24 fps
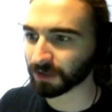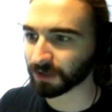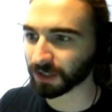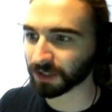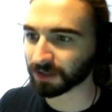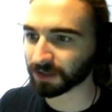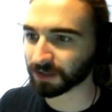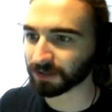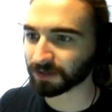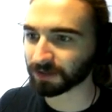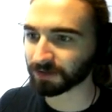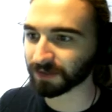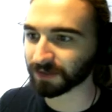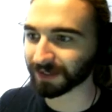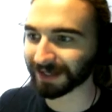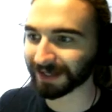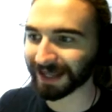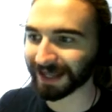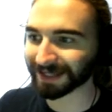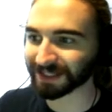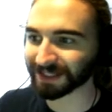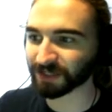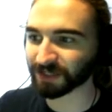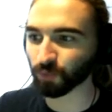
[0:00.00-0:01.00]
Right, they're
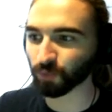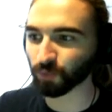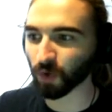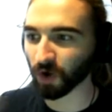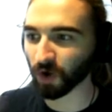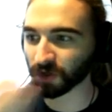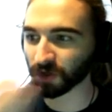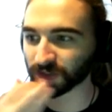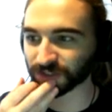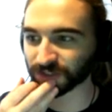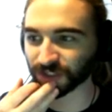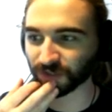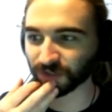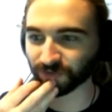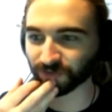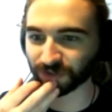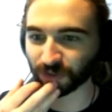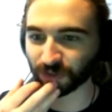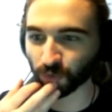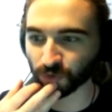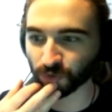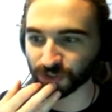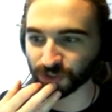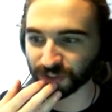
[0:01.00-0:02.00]
lacking workers over
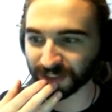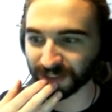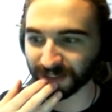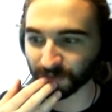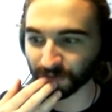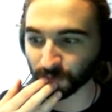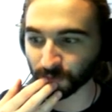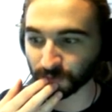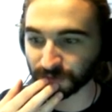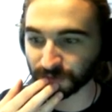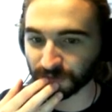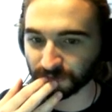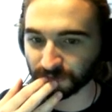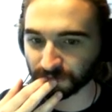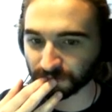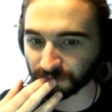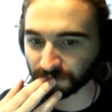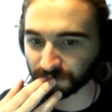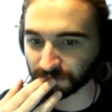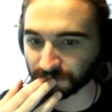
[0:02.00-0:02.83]
in Orchard Hills.